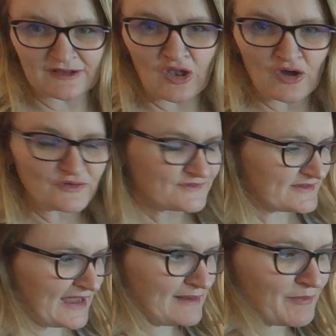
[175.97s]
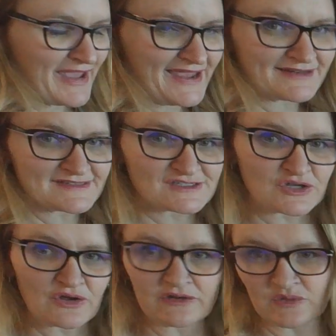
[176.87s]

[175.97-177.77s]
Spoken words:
close and my head is turned,